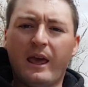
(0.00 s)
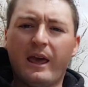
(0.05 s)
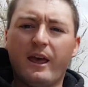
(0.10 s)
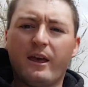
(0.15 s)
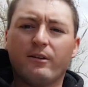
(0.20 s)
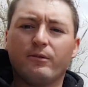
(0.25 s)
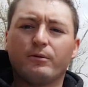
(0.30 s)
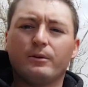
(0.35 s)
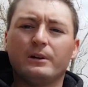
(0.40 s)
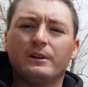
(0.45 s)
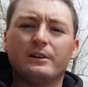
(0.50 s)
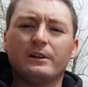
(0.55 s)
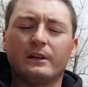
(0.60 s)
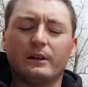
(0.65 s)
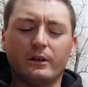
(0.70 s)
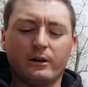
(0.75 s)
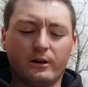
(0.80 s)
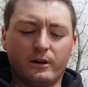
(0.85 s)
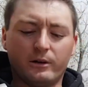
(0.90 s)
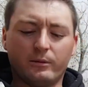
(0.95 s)

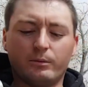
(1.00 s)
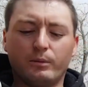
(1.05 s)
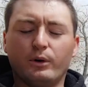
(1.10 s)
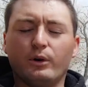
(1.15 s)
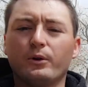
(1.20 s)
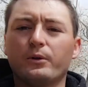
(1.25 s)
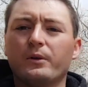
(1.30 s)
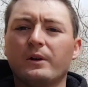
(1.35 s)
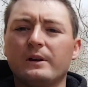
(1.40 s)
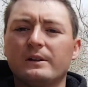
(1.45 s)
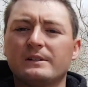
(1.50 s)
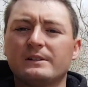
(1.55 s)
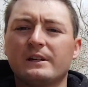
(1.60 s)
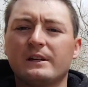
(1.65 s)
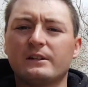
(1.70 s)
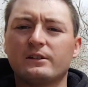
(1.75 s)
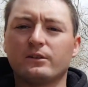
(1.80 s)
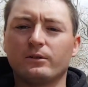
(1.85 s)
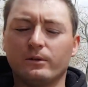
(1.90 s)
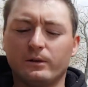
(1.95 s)
everything on both
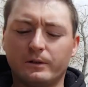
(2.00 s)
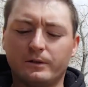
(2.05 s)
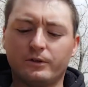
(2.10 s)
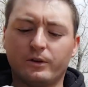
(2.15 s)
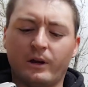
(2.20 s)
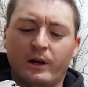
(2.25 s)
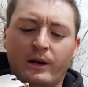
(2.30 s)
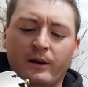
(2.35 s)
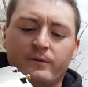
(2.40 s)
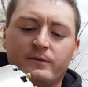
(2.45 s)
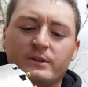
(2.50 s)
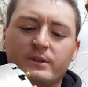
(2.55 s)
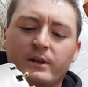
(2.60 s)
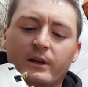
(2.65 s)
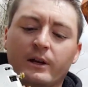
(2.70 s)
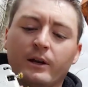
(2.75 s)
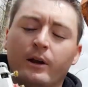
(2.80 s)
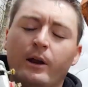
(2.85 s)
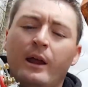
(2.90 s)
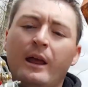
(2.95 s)
accessory drives
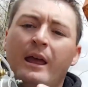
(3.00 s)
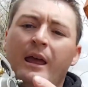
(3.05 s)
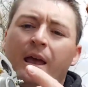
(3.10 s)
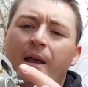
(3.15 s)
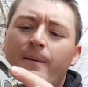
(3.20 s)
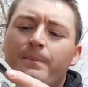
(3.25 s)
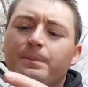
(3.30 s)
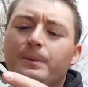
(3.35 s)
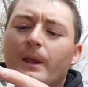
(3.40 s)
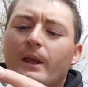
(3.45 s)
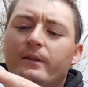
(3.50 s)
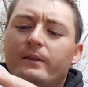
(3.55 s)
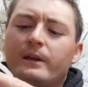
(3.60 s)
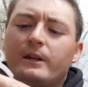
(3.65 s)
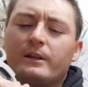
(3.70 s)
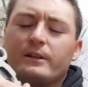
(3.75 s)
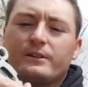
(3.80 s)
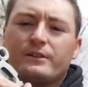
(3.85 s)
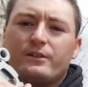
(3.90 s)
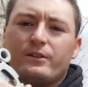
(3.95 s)
there. And
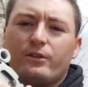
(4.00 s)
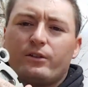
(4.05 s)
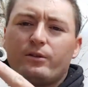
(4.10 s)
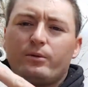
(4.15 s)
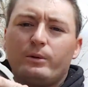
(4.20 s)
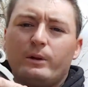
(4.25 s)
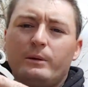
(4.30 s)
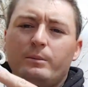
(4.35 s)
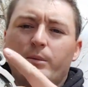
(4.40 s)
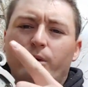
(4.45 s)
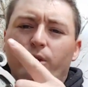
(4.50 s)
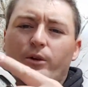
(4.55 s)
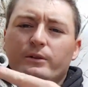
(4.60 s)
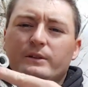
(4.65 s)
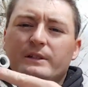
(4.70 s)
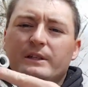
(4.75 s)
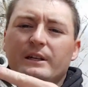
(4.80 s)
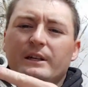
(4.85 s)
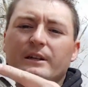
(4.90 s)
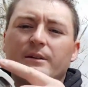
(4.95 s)
then it's the 3
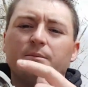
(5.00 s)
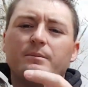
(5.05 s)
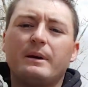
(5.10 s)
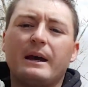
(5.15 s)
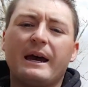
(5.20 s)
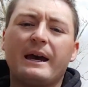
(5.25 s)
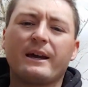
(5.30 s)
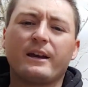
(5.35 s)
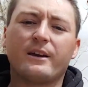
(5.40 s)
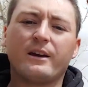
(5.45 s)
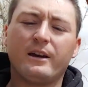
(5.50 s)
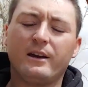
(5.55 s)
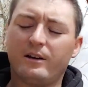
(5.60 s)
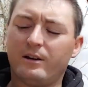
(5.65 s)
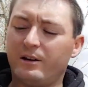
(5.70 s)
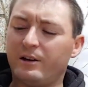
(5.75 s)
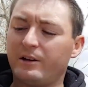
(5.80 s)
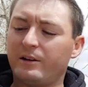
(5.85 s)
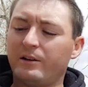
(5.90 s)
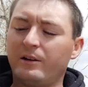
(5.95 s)
bolts in back
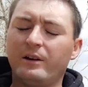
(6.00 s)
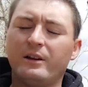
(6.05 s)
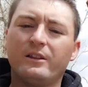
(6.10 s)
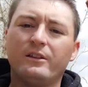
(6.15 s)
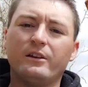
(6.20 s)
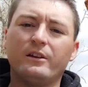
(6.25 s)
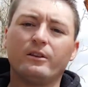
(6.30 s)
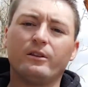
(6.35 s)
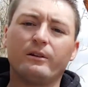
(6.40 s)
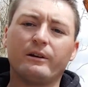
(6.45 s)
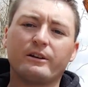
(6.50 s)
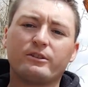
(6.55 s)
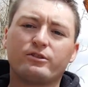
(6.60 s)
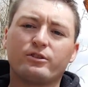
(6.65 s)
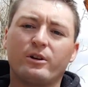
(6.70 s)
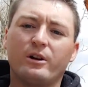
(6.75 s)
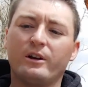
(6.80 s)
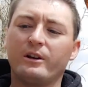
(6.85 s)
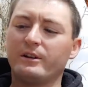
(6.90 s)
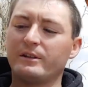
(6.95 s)
on the
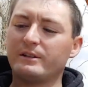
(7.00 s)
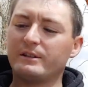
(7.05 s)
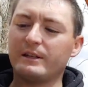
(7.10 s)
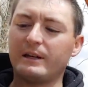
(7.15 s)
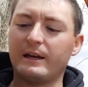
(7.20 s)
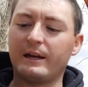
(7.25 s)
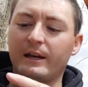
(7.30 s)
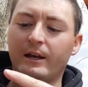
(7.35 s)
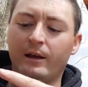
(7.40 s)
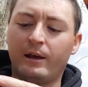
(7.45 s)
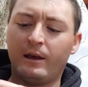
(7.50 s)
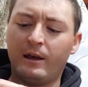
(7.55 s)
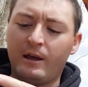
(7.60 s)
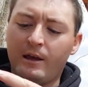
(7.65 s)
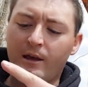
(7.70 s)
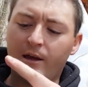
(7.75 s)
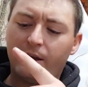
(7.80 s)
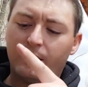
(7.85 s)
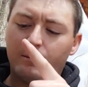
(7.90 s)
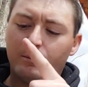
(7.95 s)
electronic side.
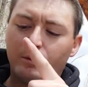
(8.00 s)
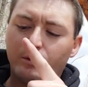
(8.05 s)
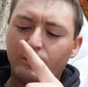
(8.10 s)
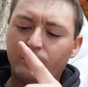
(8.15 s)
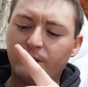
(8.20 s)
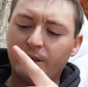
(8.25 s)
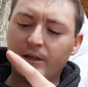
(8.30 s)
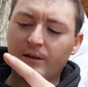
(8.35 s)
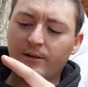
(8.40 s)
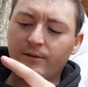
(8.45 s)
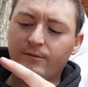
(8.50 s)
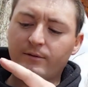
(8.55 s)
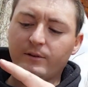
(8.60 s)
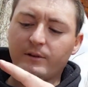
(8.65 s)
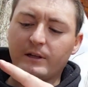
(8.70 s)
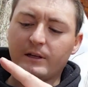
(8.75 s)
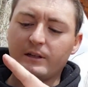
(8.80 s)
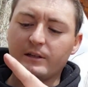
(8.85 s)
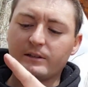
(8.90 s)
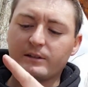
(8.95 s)
I believe
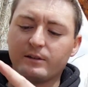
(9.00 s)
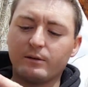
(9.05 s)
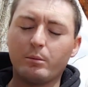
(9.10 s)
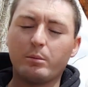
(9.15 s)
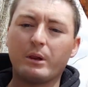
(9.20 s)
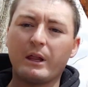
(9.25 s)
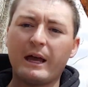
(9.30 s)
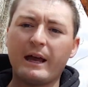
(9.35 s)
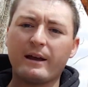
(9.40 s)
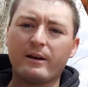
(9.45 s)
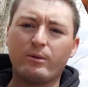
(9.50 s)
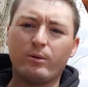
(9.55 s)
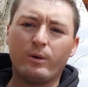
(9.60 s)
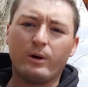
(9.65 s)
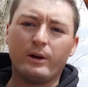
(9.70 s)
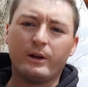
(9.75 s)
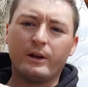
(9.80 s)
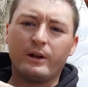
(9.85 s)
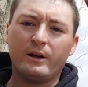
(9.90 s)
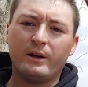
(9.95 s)
that it's the black
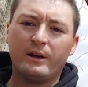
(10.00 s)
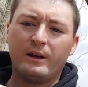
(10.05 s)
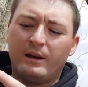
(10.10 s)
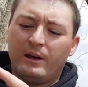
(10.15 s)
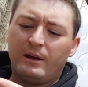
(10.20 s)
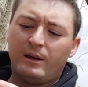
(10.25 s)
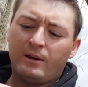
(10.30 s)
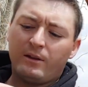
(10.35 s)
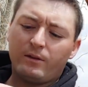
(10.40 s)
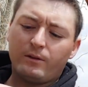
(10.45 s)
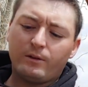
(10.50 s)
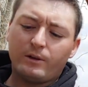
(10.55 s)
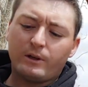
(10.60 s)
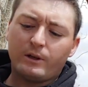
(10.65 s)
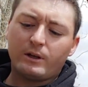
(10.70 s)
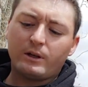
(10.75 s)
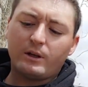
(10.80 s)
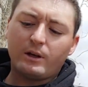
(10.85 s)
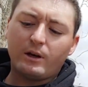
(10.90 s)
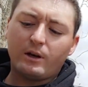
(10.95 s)
one,
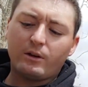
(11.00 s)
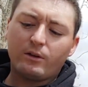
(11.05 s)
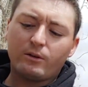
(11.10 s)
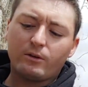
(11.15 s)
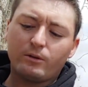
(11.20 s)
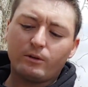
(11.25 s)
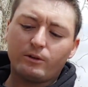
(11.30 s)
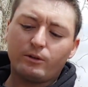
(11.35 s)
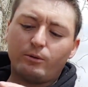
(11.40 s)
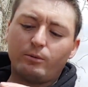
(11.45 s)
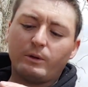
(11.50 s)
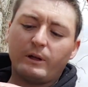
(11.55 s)
the other little